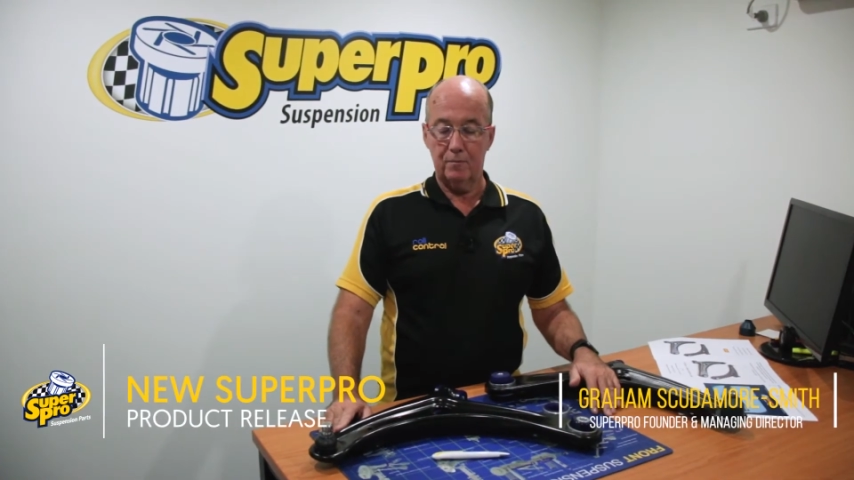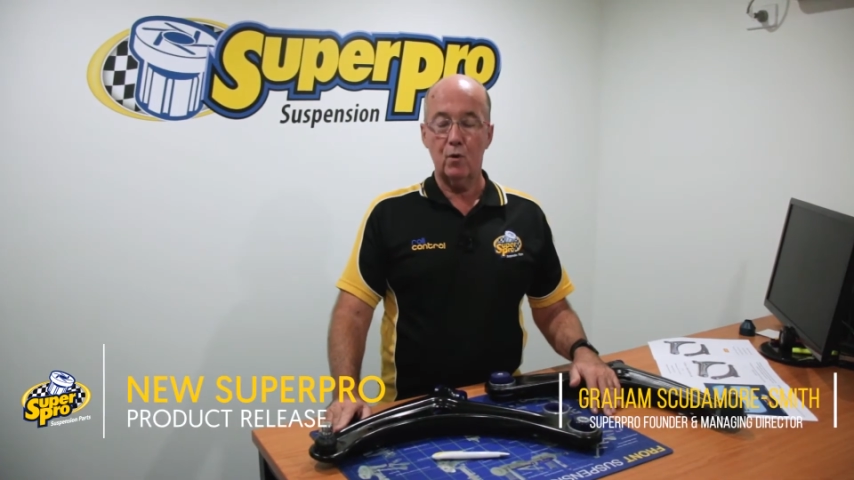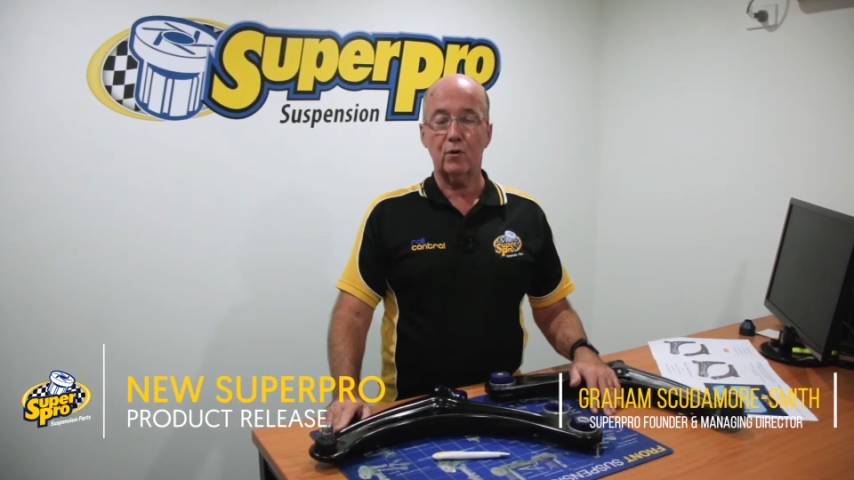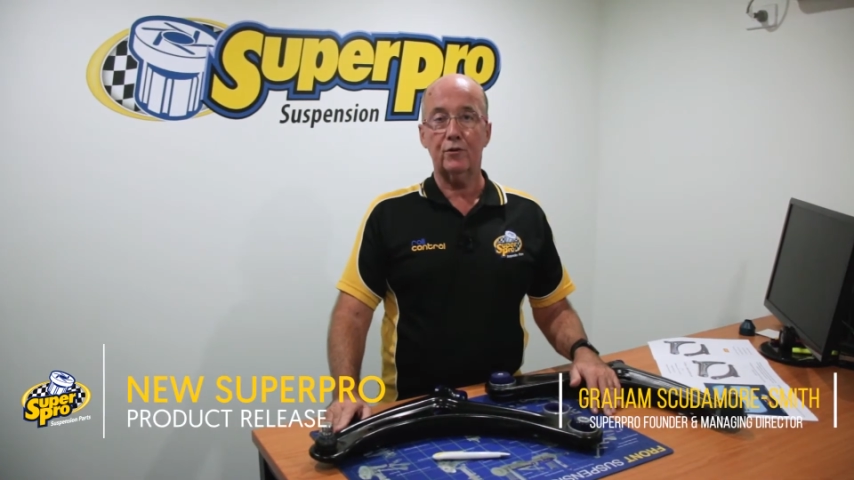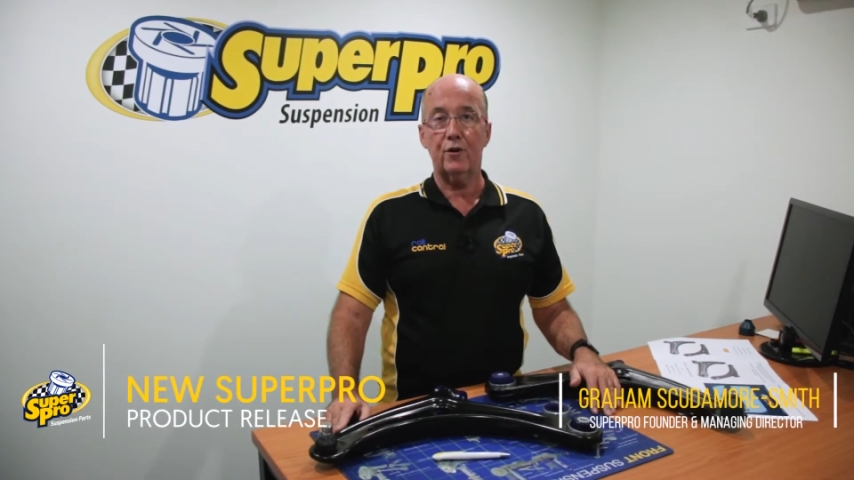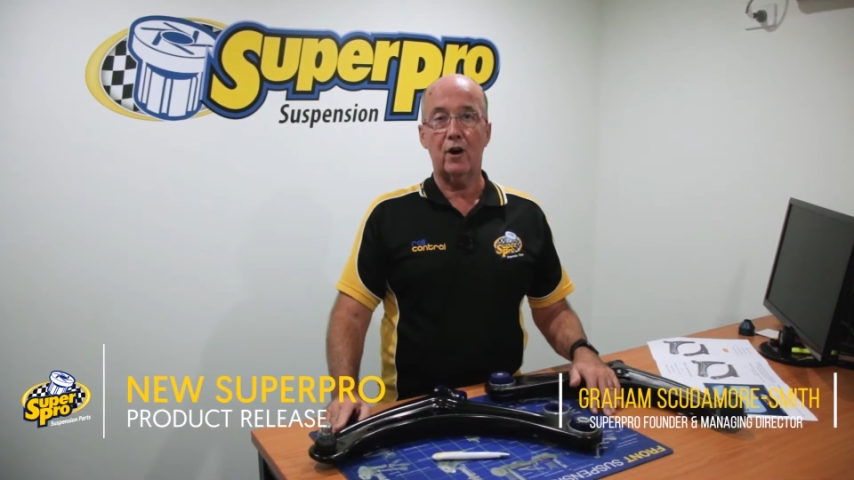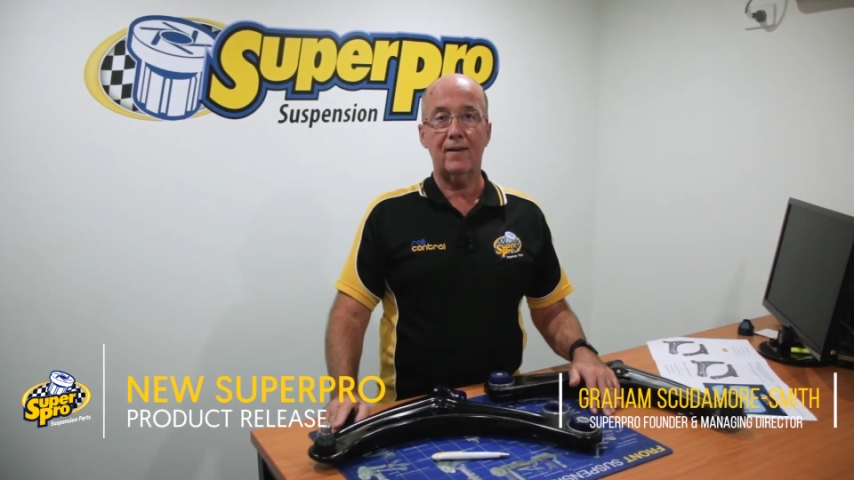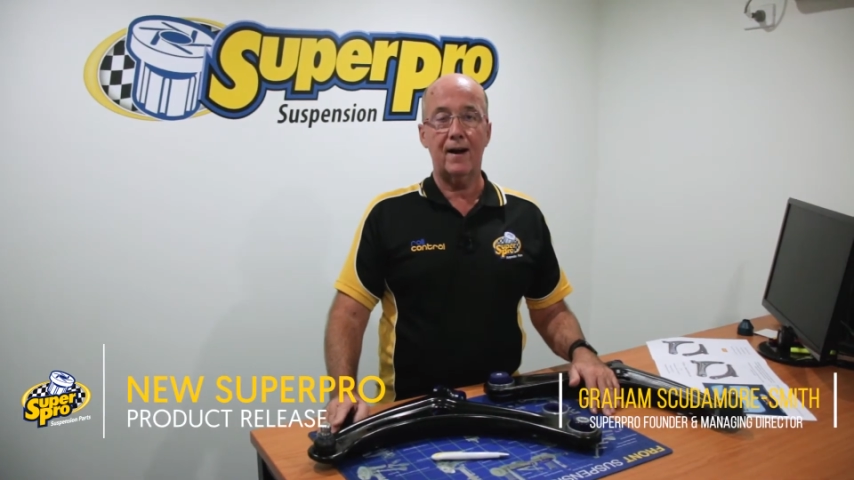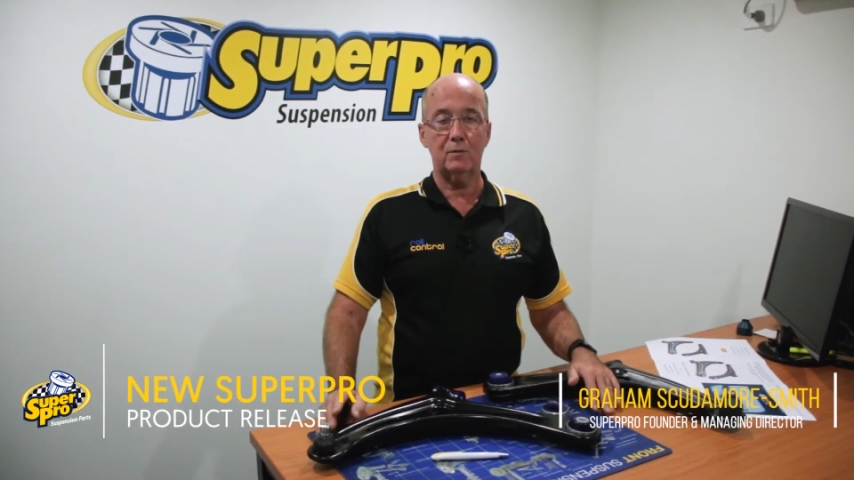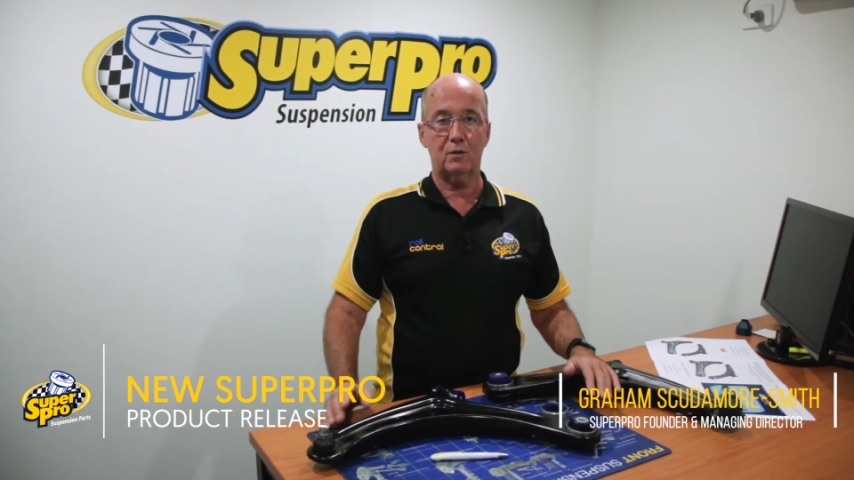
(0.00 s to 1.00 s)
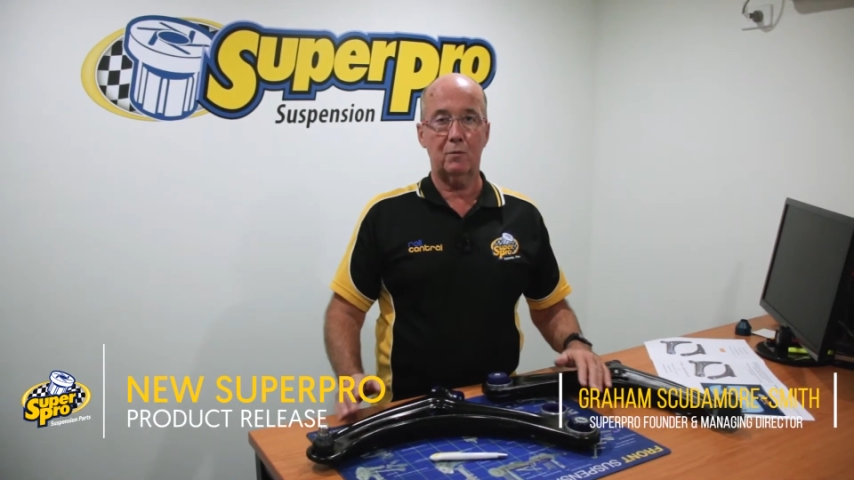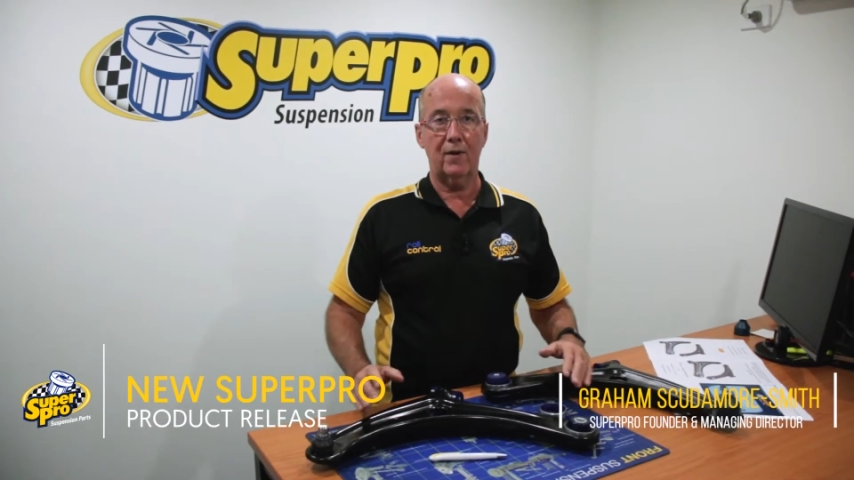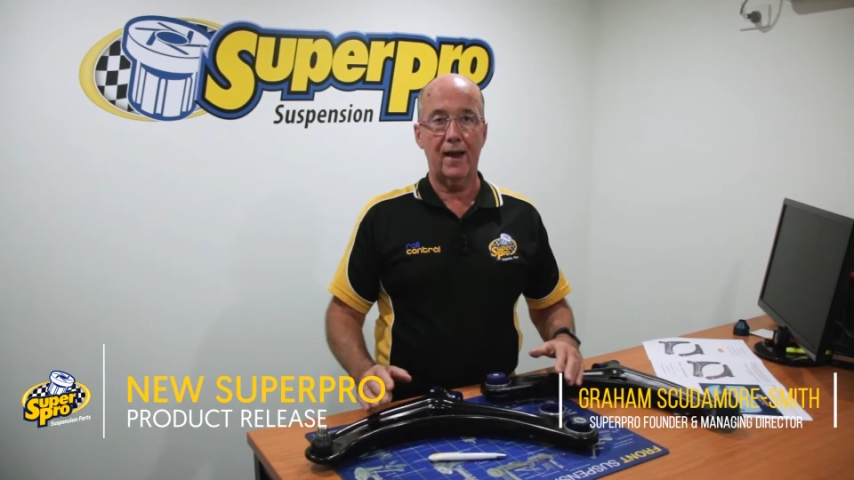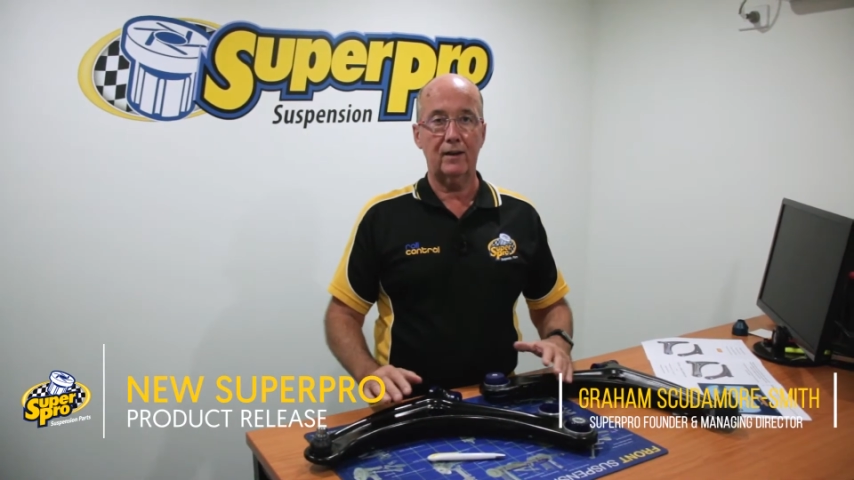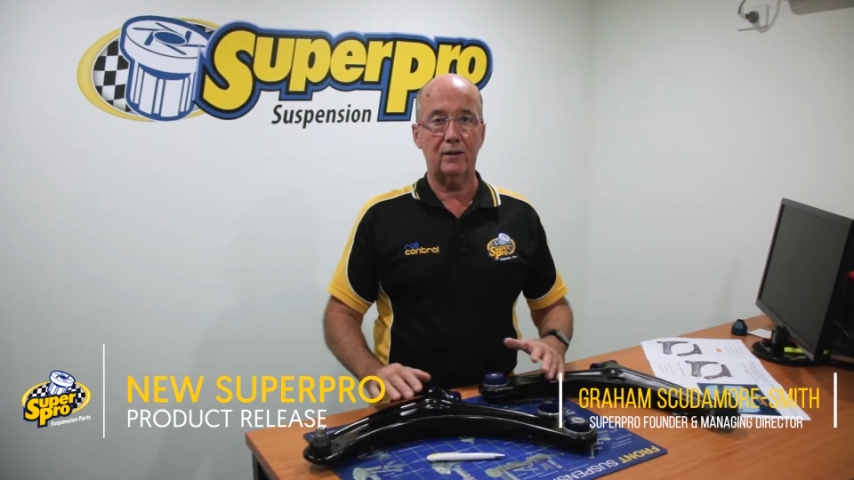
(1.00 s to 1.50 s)
more control arms that we're
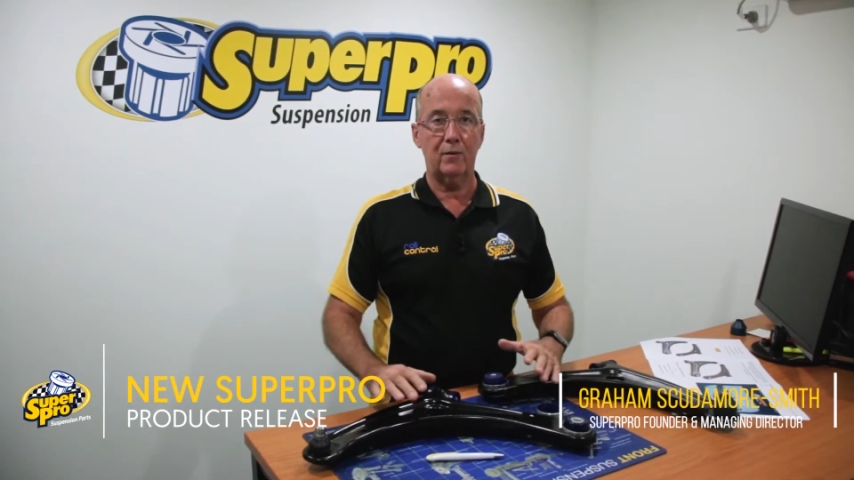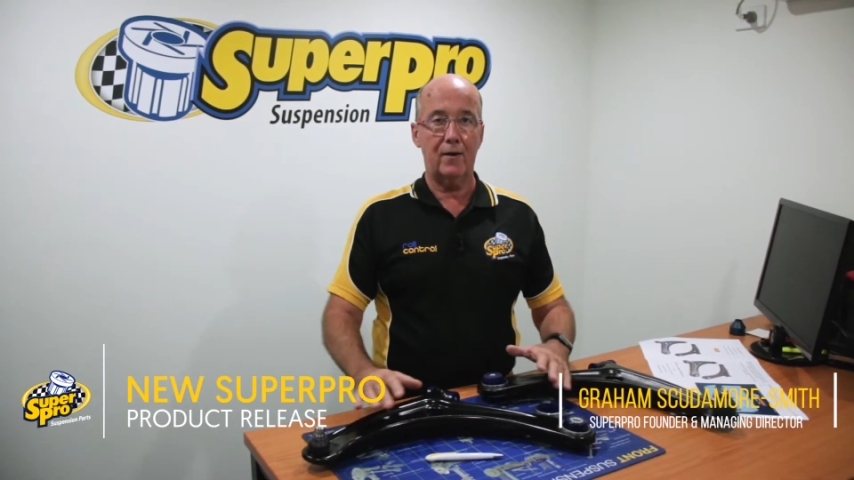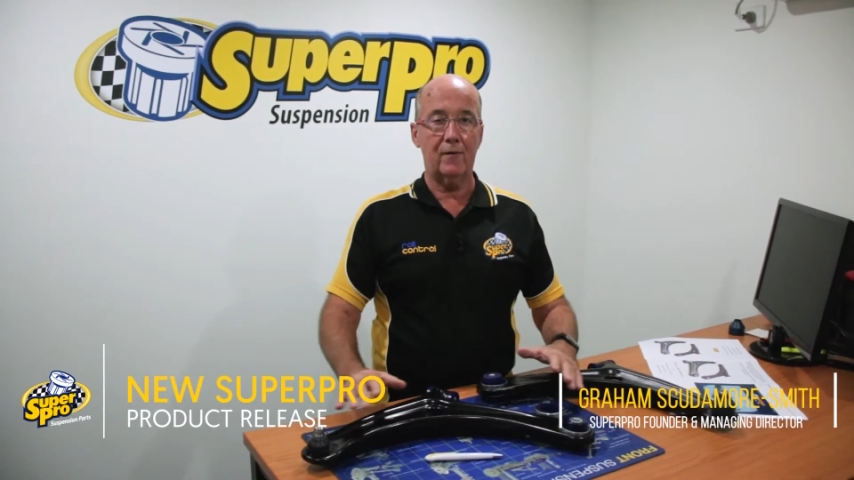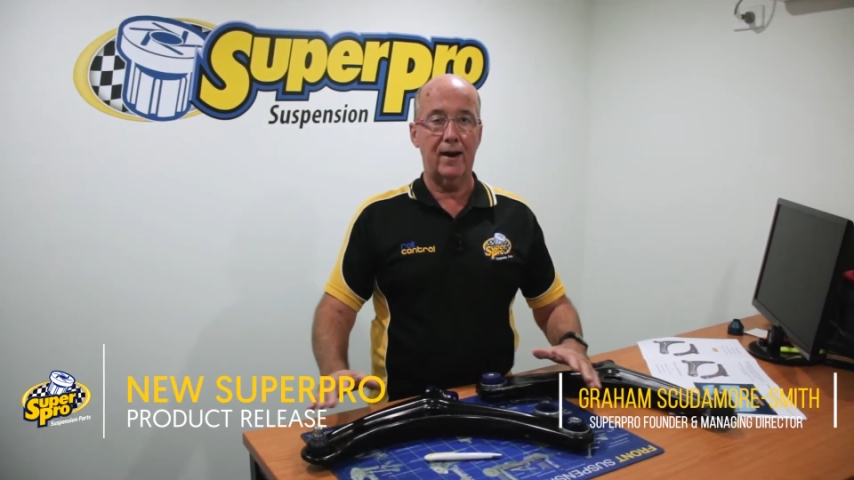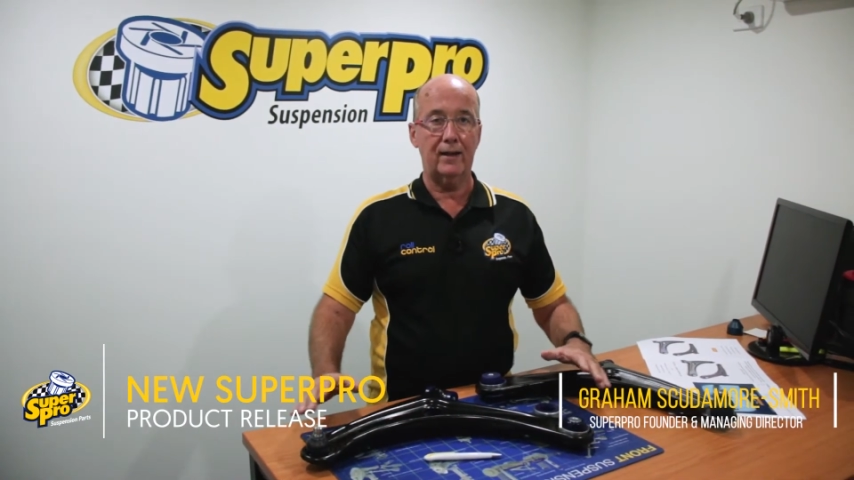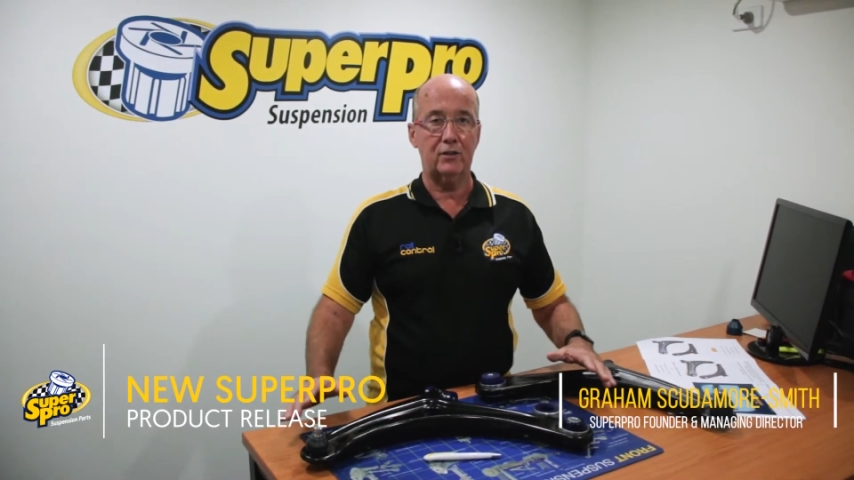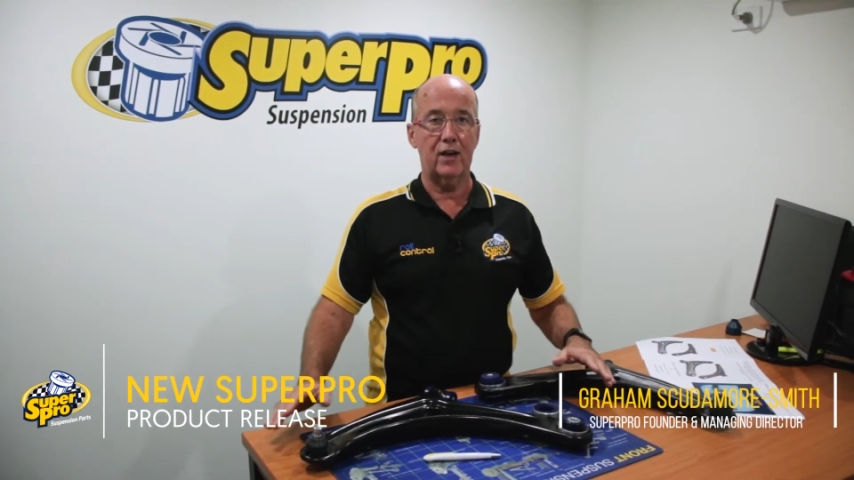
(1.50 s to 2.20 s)
adding to our range,